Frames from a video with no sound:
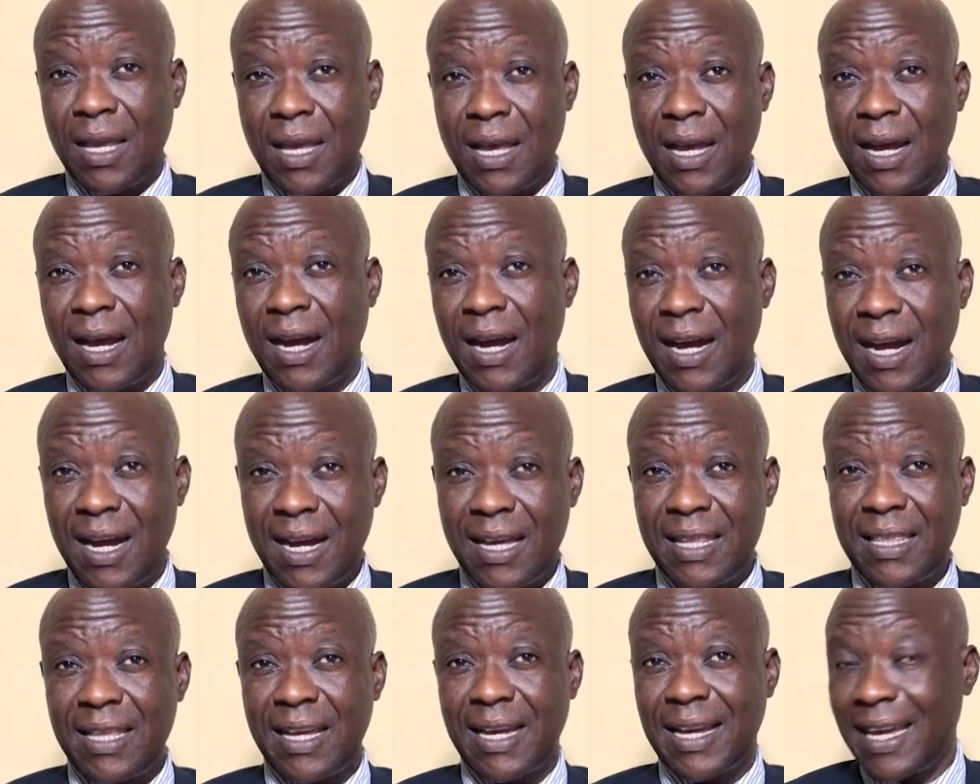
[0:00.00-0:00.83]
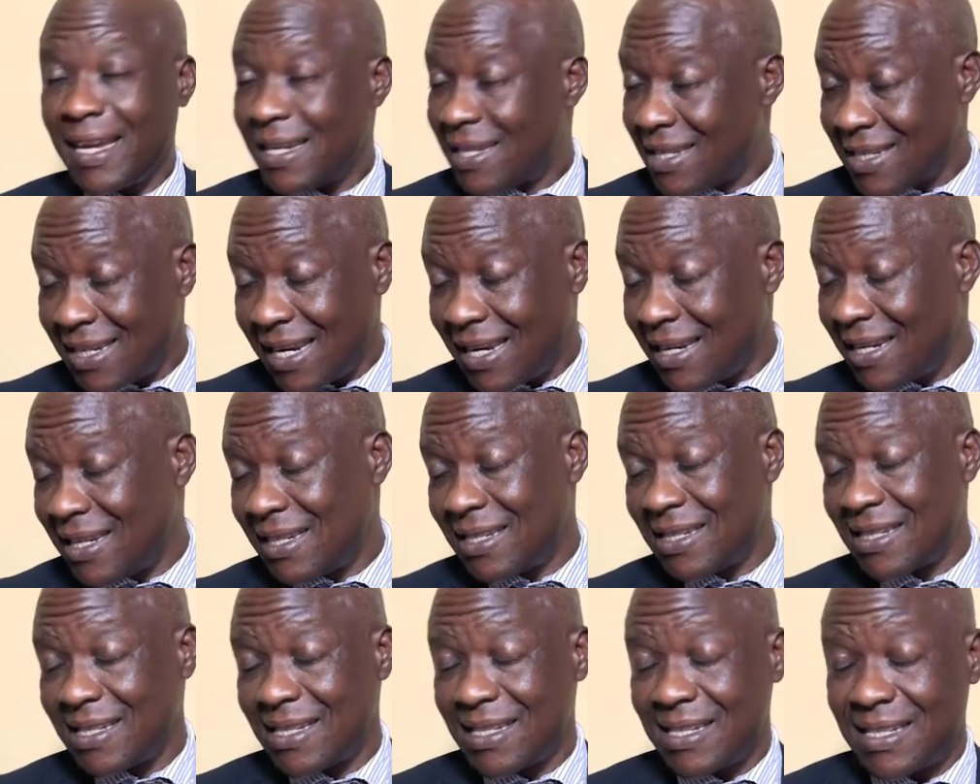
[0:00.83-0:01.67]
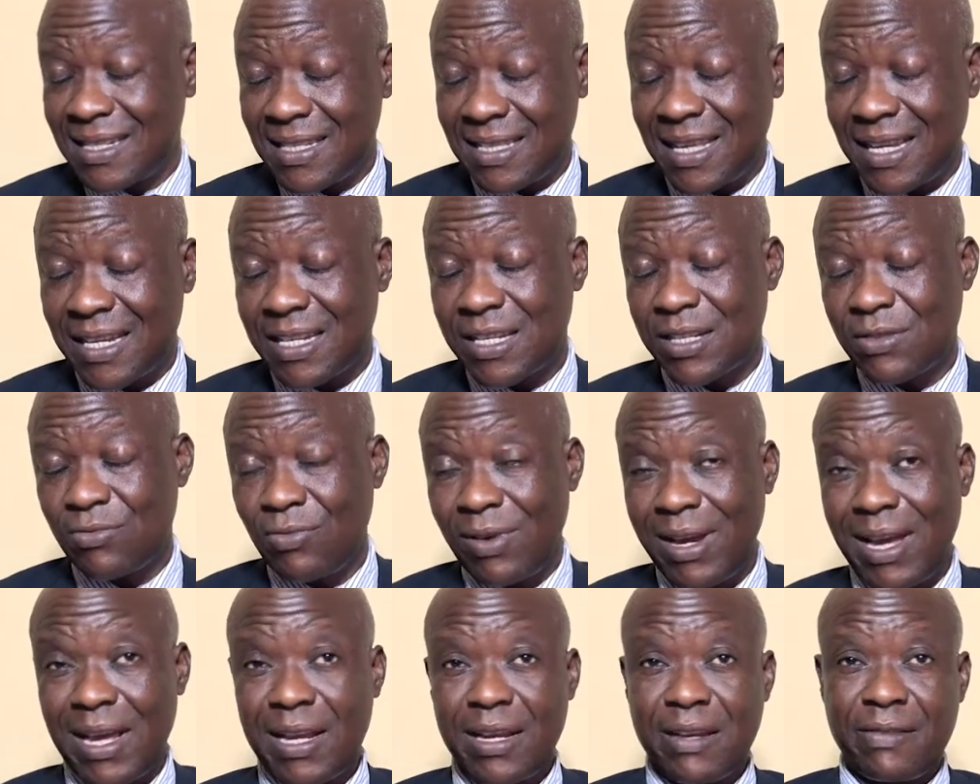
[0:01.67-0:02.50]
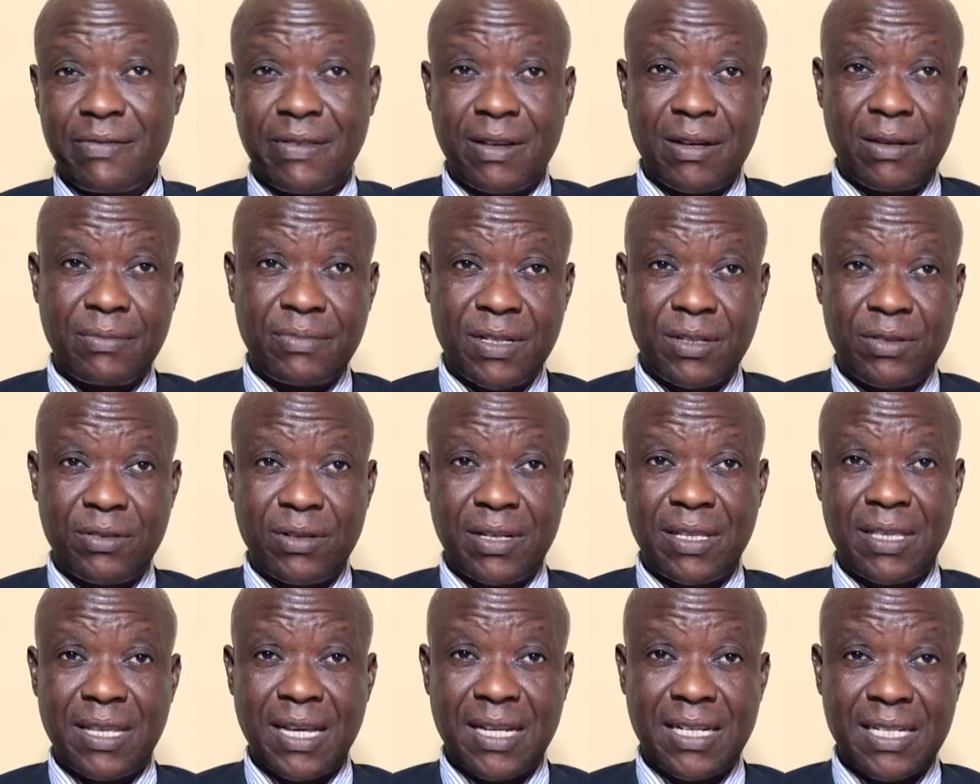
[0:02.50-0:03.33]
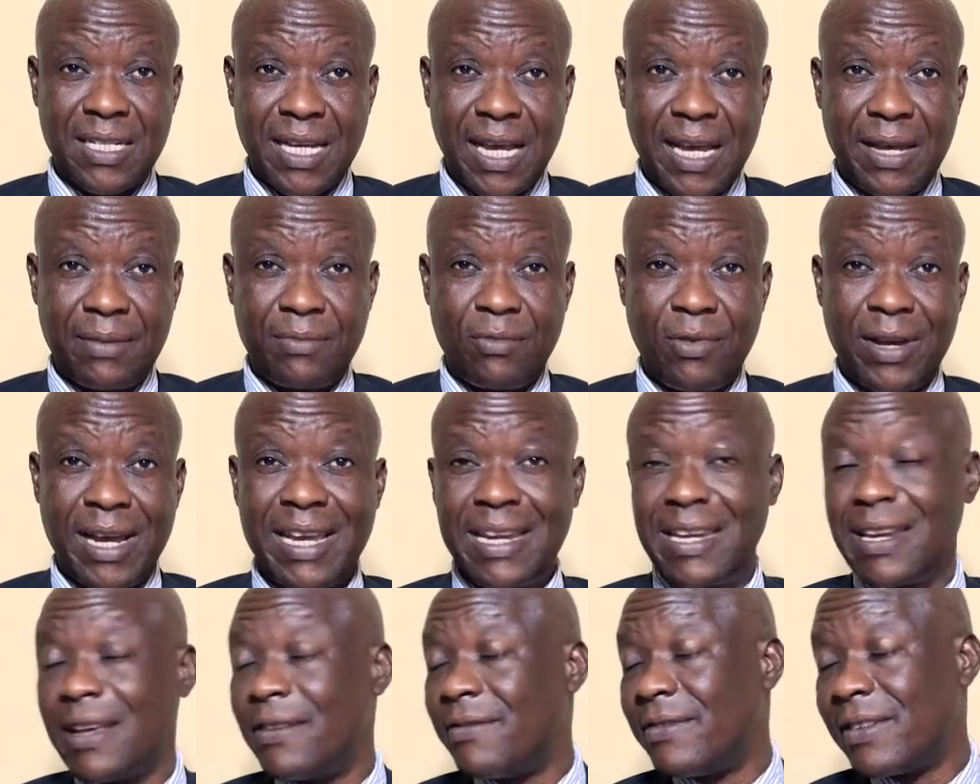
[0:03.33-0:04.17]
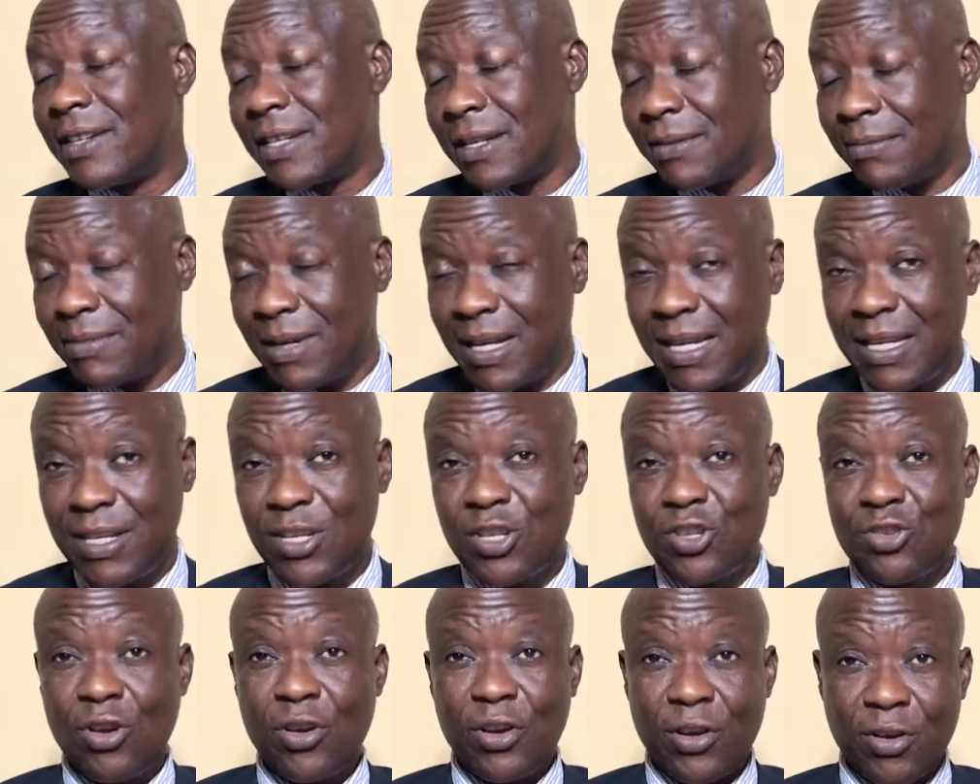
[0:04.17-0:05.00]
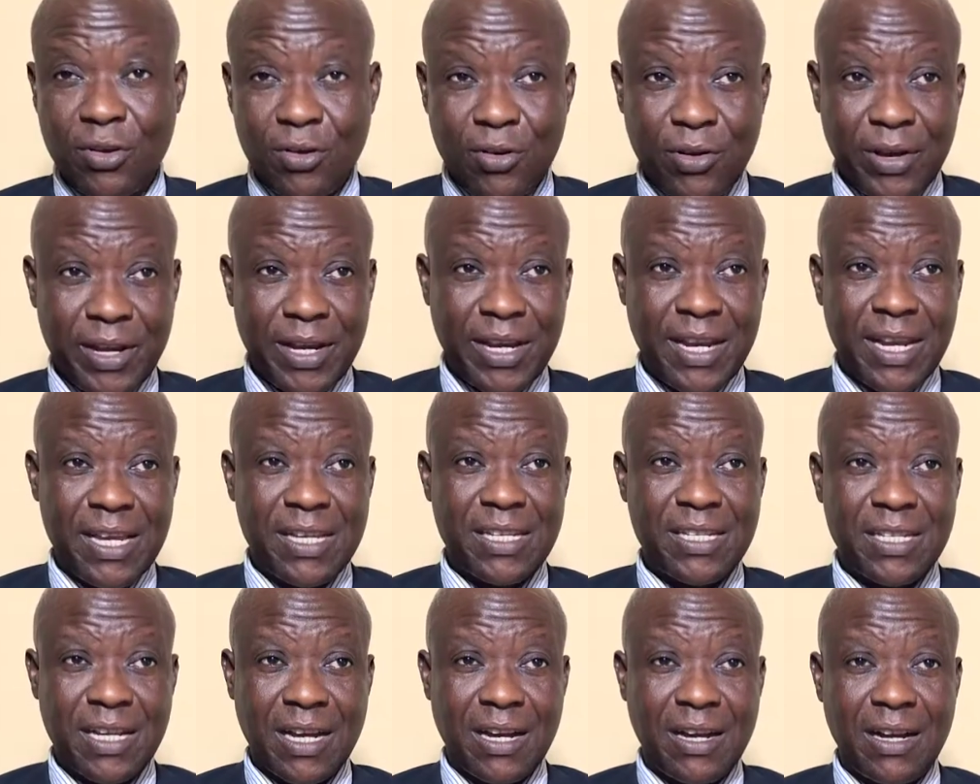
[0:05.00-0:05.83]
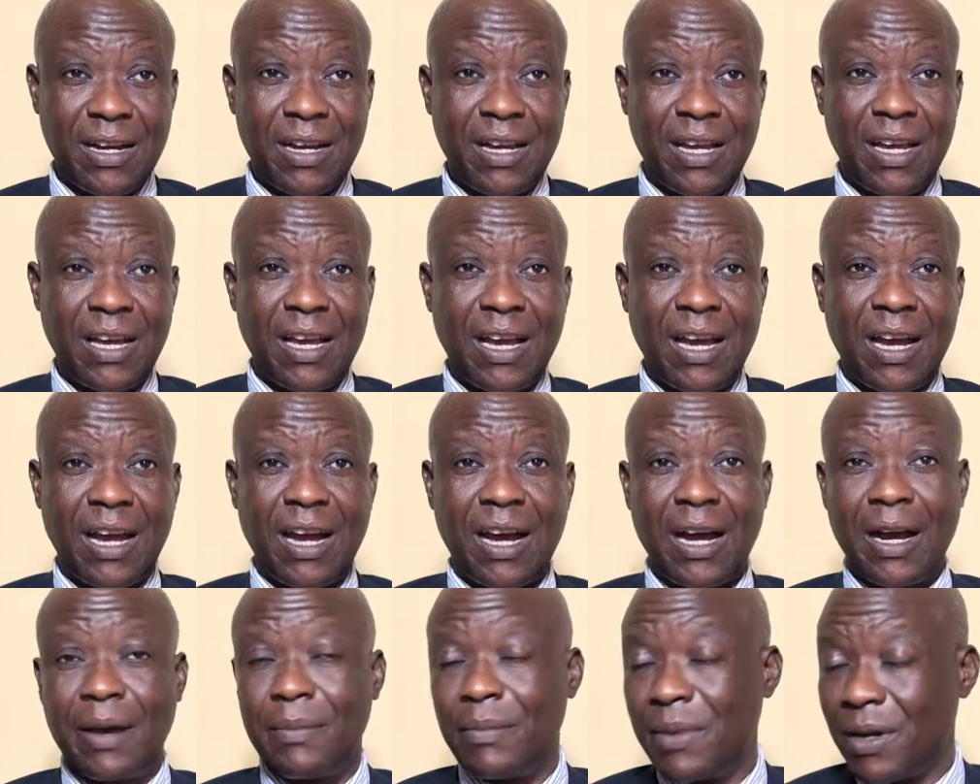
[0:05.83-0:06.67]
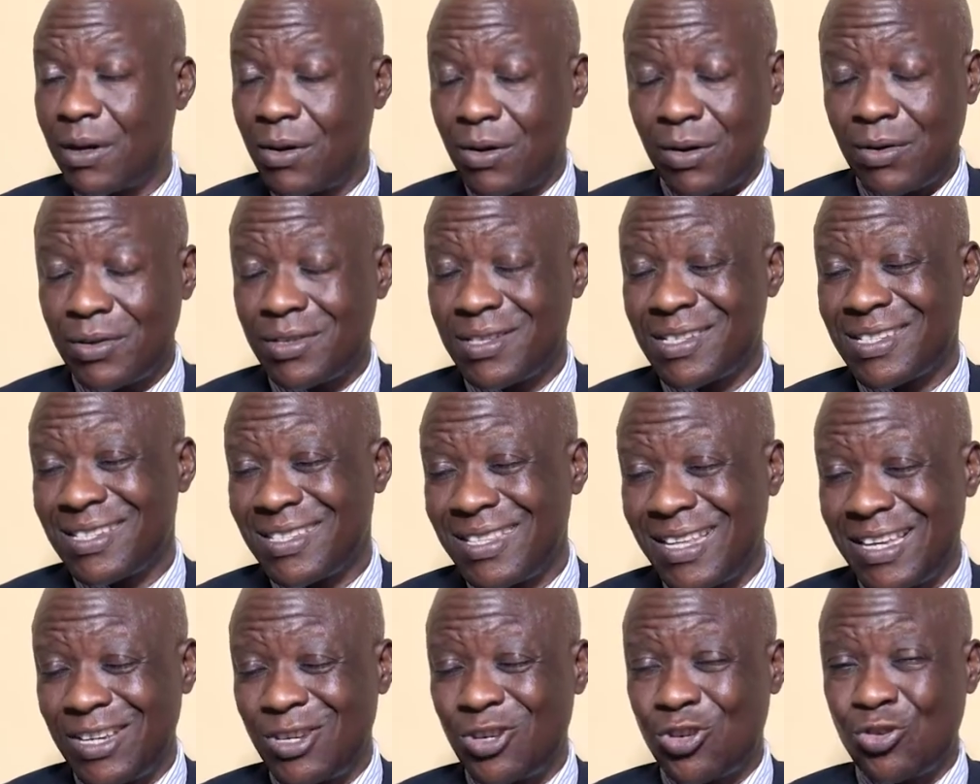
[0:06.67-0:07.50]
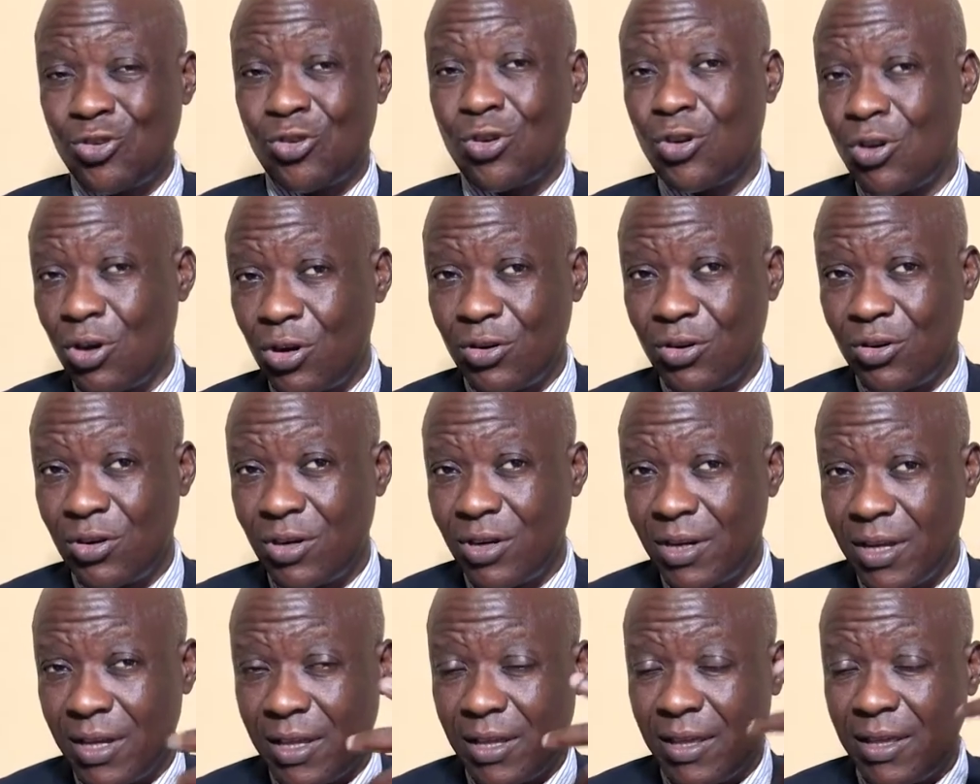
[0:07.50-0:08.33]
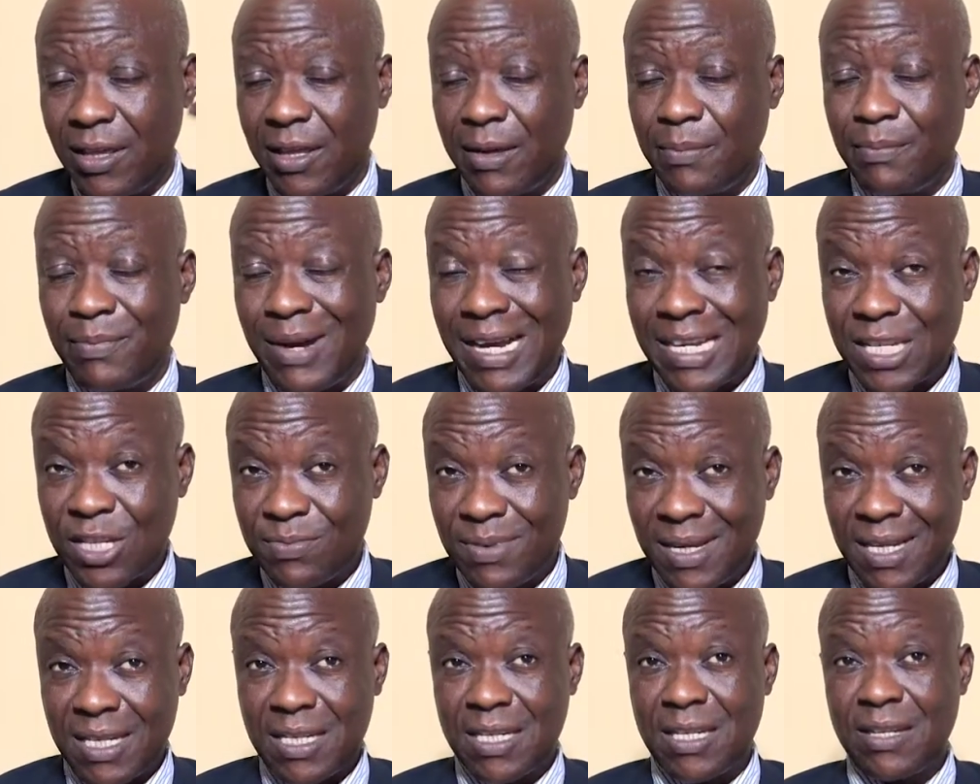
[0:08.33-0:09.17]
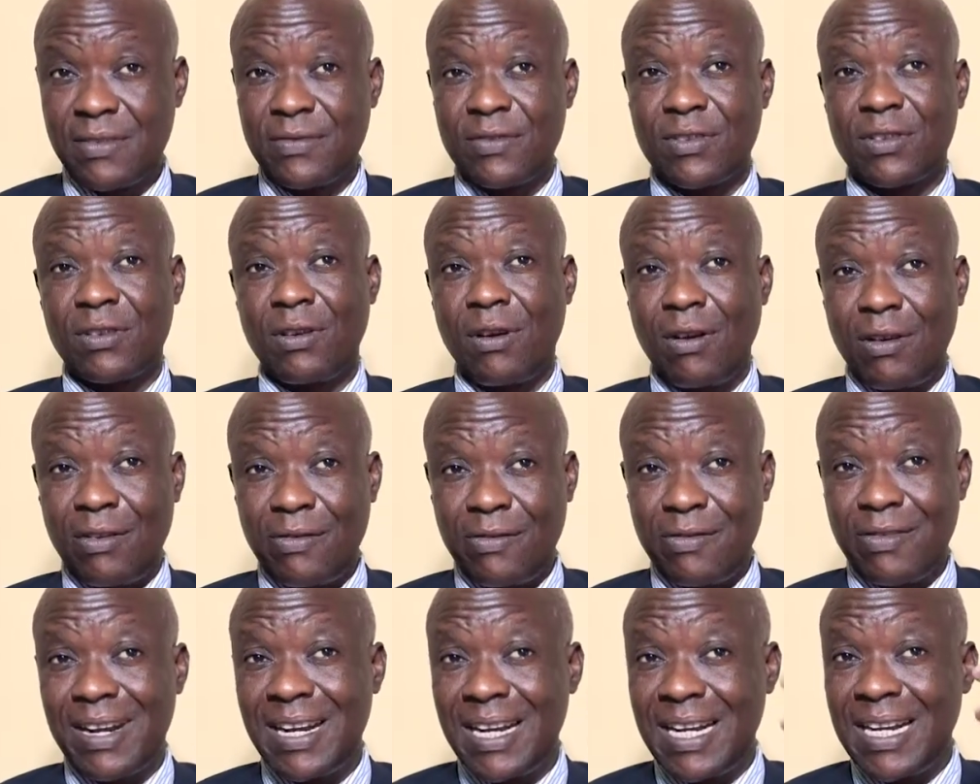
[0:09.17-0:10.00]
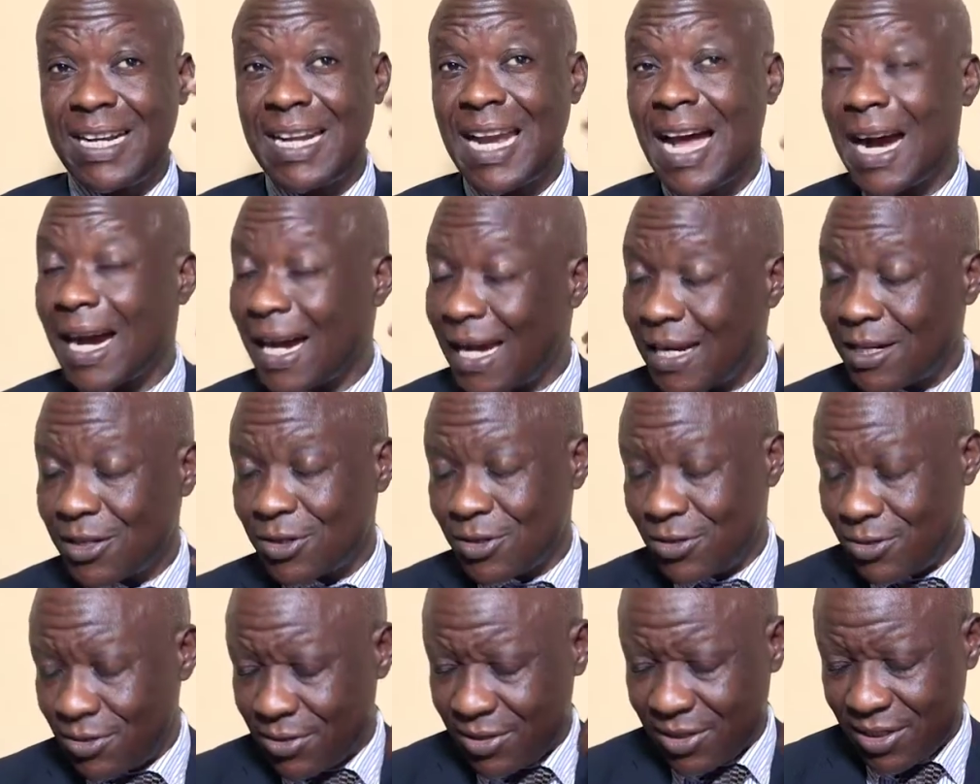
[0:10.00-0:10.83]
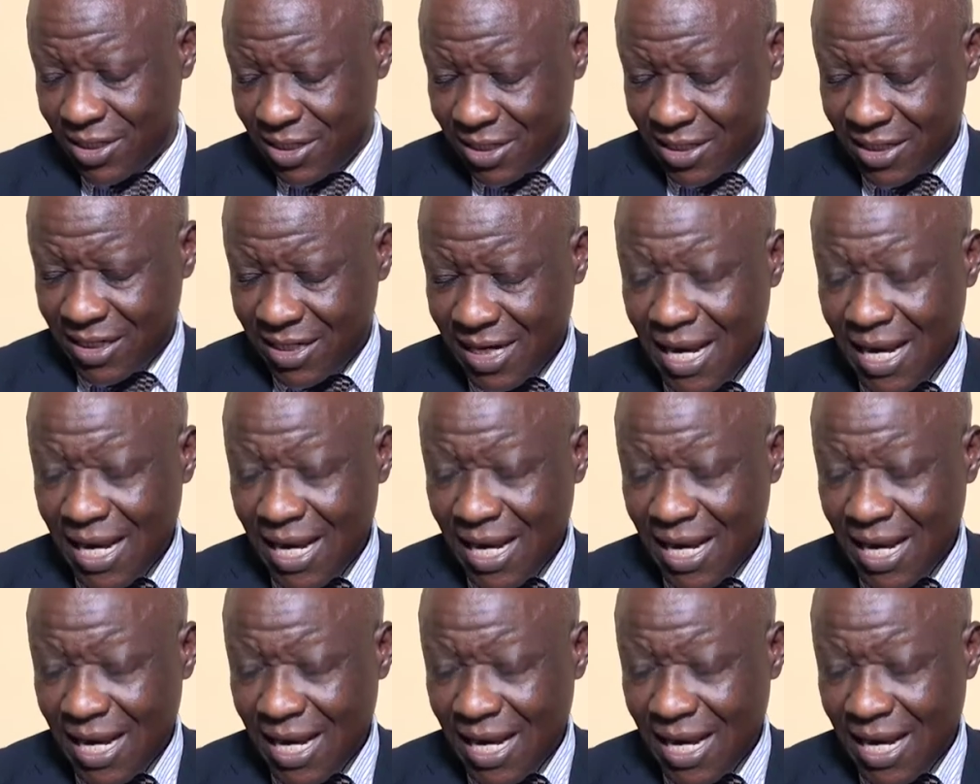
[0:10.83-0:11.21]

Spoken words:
the case studies that were developed during that time were inevitably historical in nature, because they took on the perspectives of Lakatos.